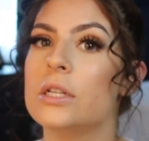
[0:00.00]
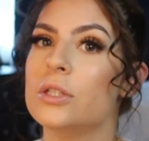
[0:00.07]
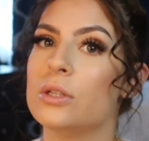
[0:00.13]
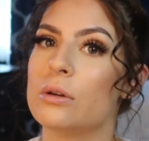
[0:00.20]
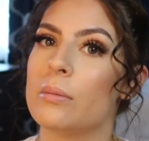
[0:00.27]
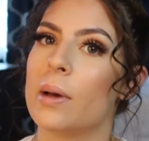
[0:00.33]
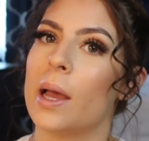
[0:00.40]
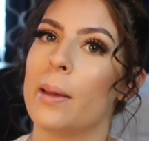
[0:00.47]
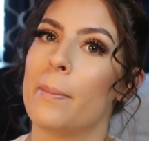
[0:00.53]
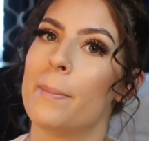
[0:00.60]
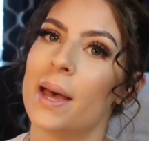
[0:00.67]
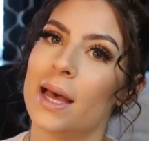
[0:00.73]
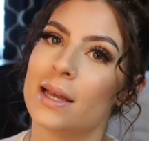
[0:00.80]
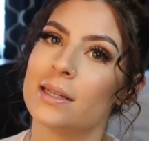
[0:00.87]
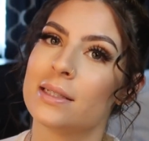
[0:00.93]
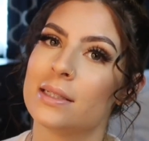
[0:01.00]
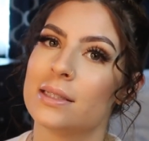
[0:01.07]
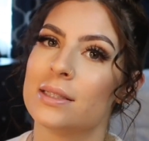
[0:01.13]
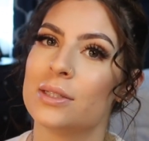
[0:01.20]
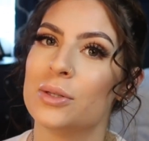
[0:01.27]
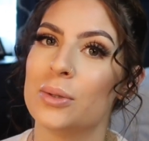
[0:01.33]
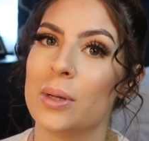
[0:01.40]
do my
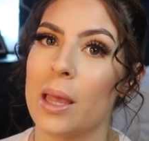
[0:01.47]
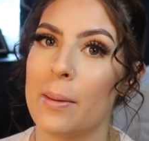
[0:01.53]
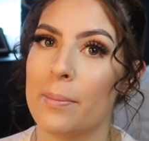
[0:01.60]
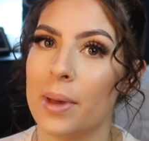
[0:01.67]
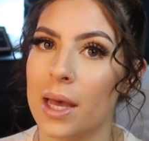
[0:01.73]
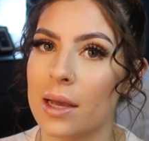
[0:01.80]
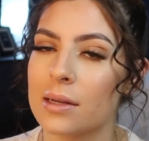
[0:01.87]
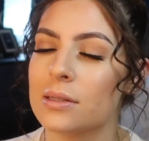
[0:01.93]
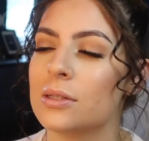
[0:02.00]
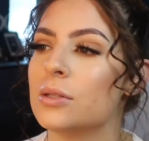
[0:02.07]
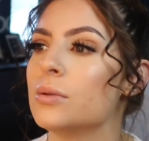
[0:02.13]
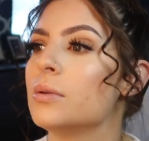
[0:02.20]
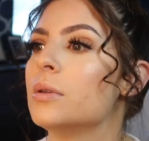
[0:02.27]
best to get back to